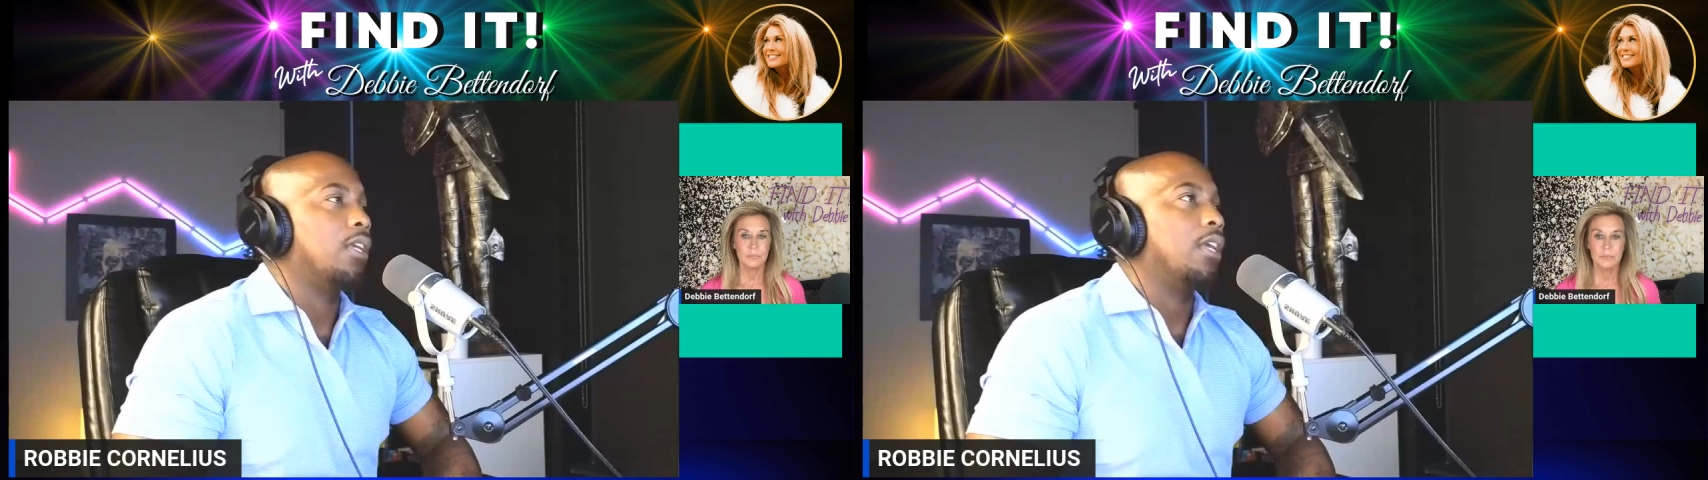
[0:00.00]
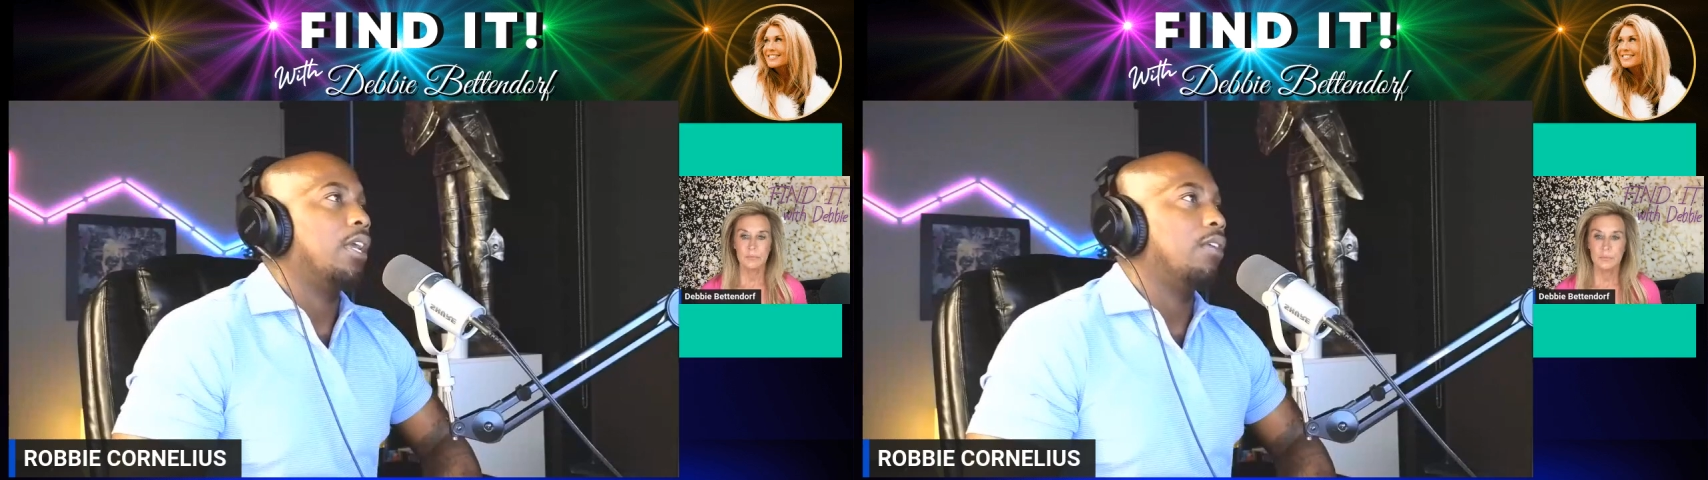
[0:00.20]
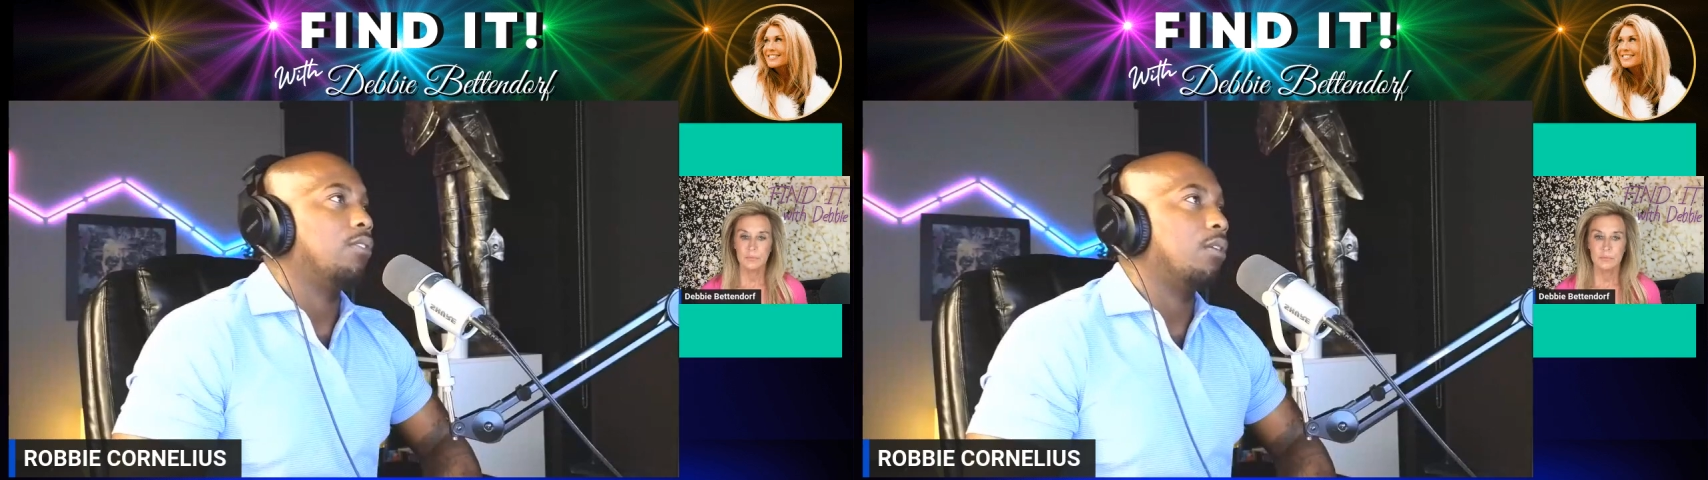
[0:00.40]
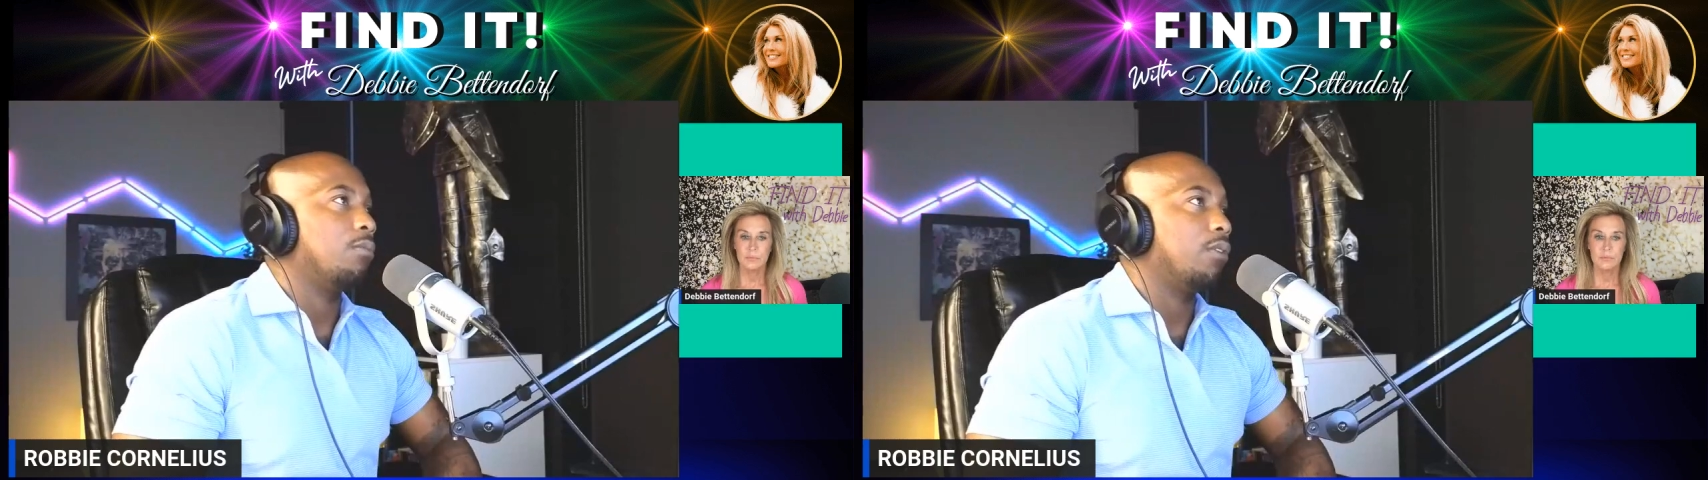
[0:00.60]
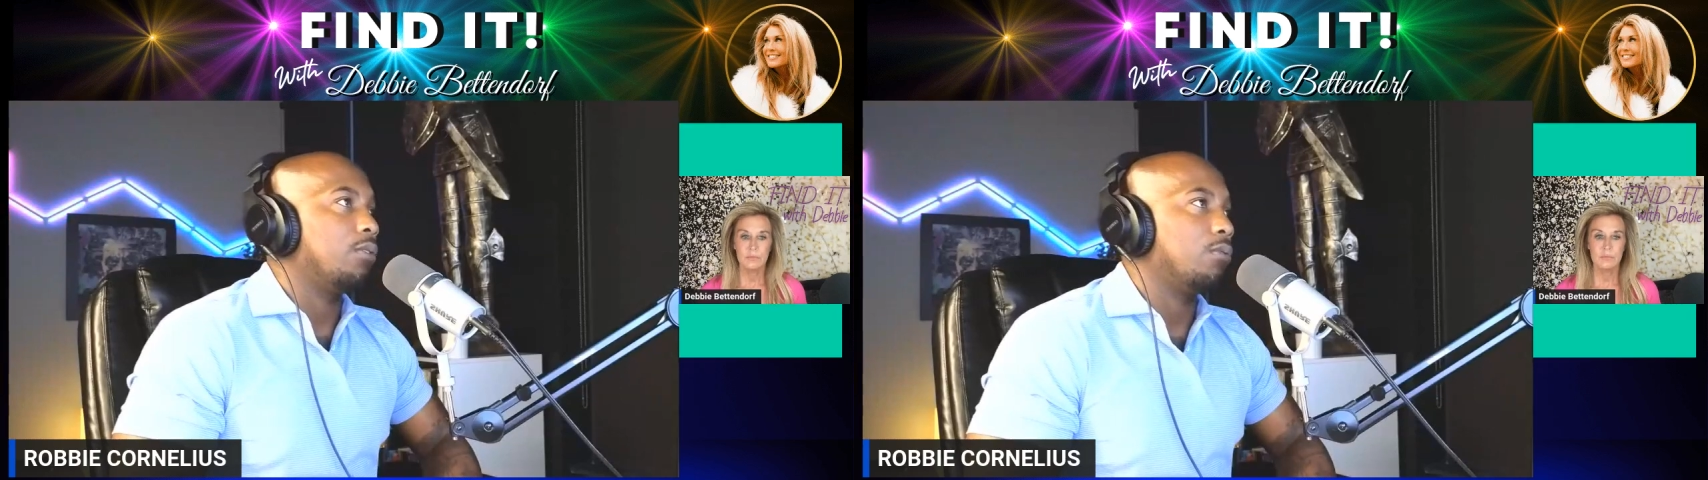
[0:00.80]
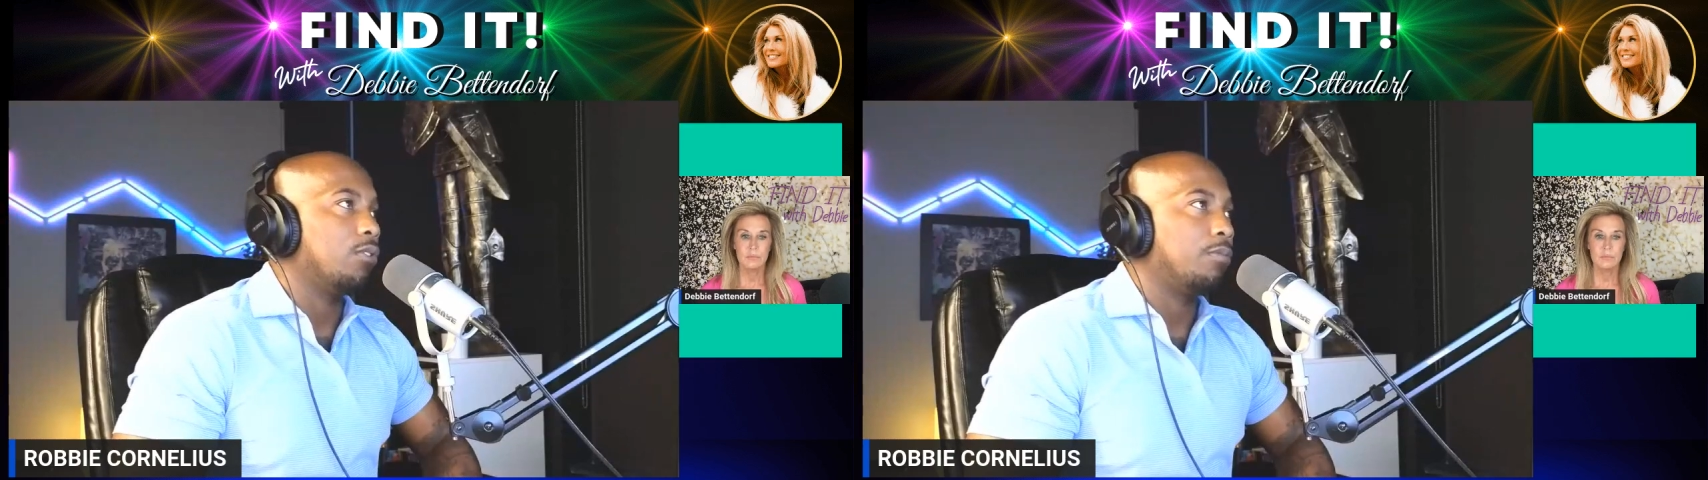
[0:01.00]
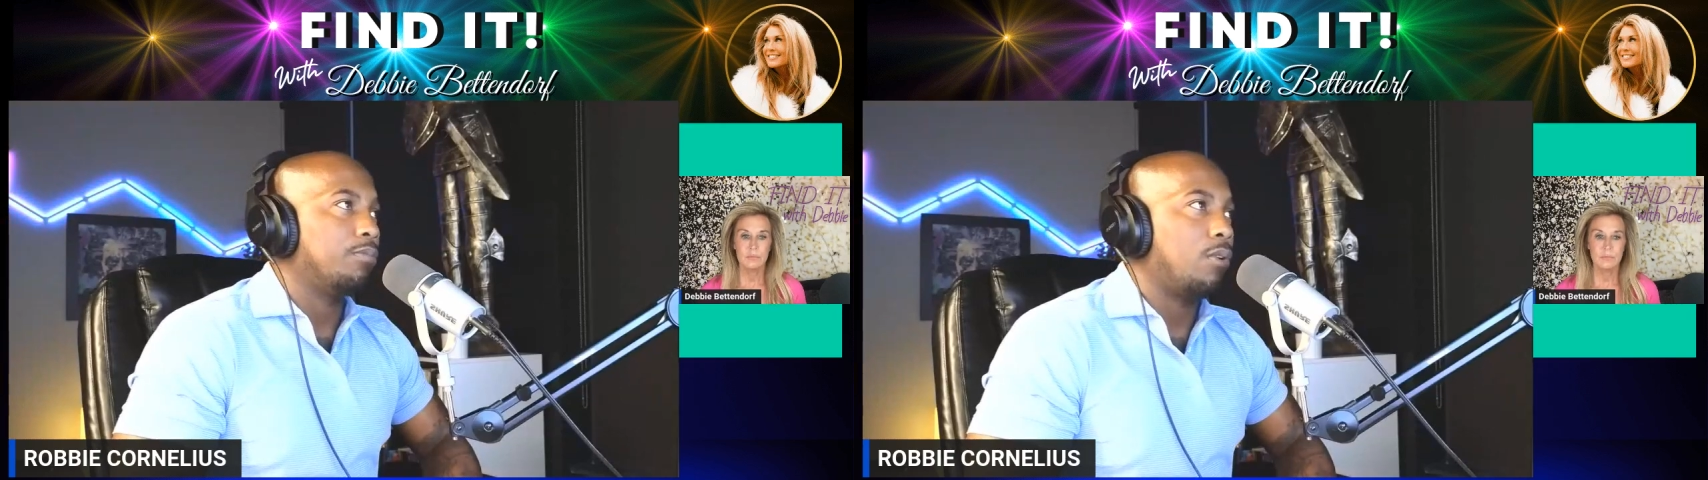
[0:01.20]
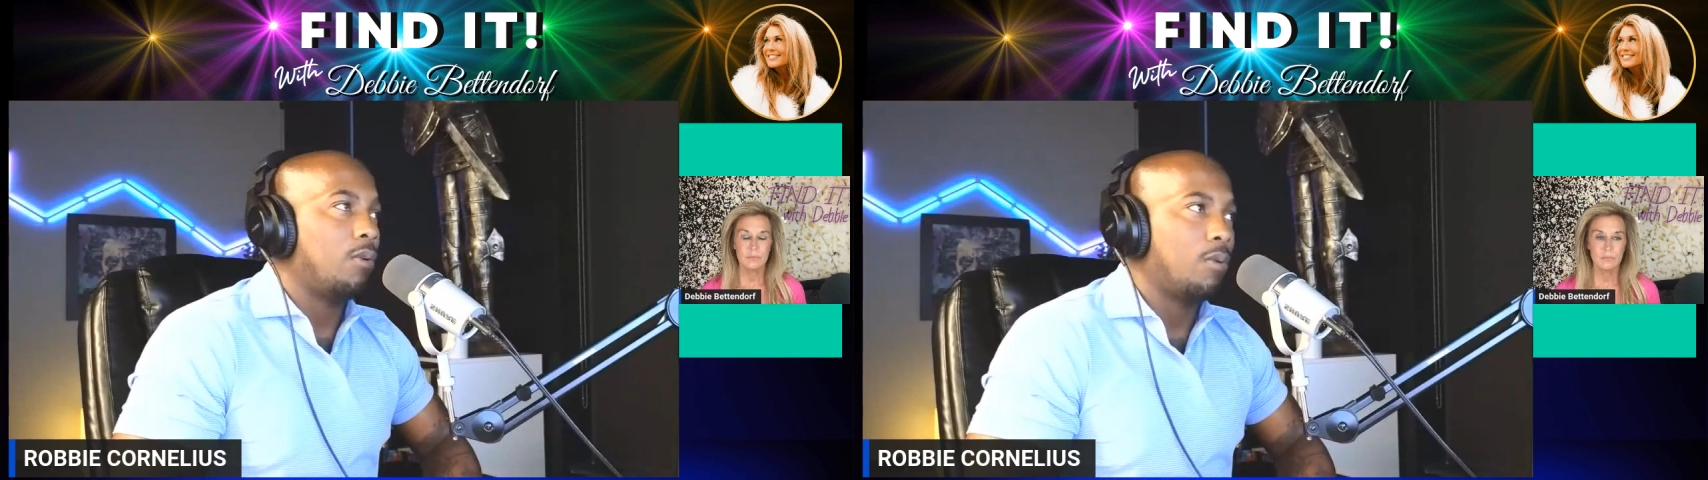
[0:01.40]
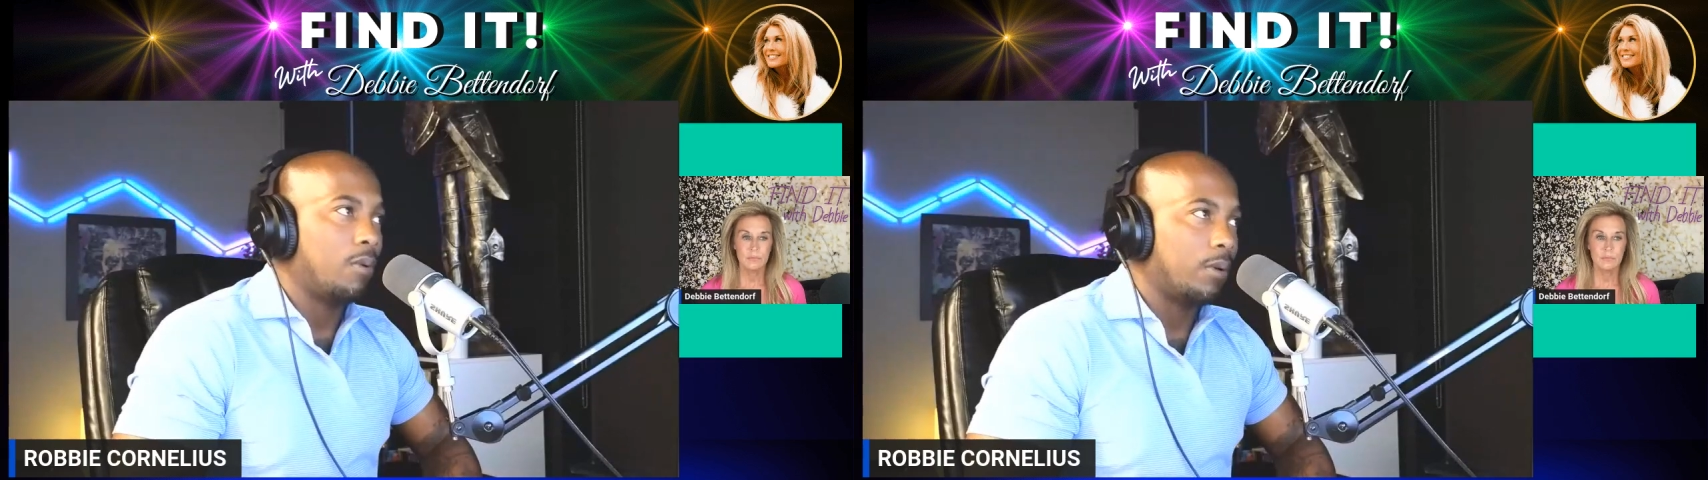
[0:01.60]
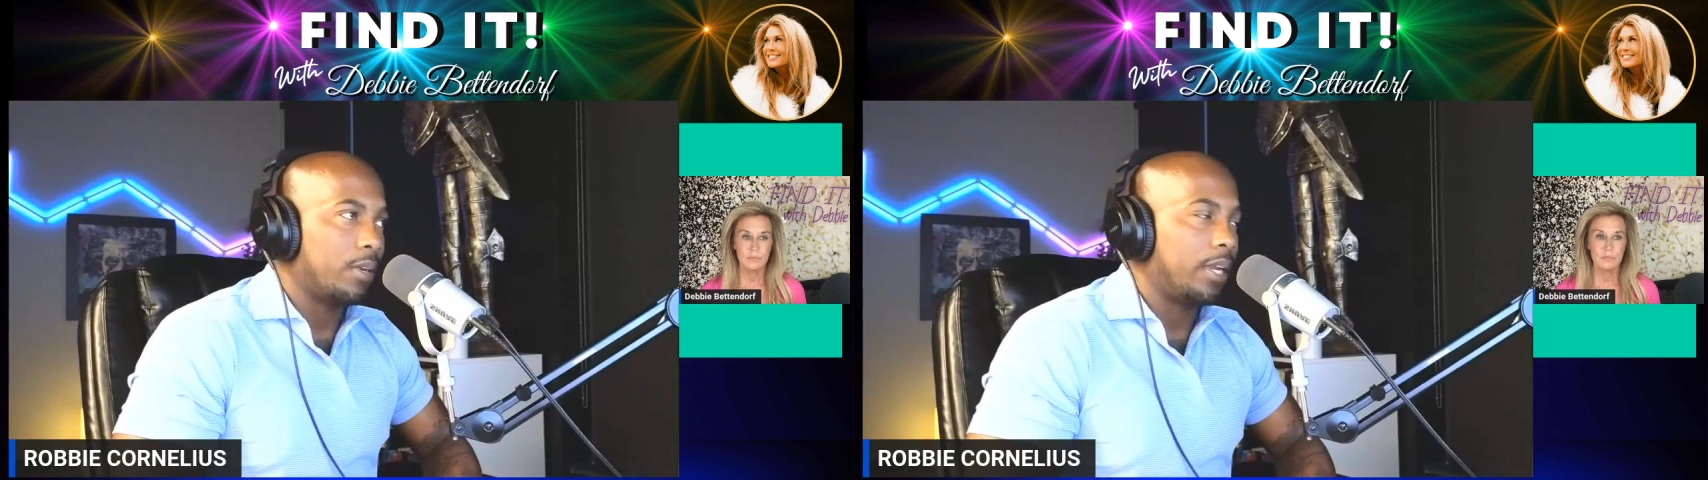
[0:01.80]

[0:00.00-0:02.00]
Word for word: as someone who is poor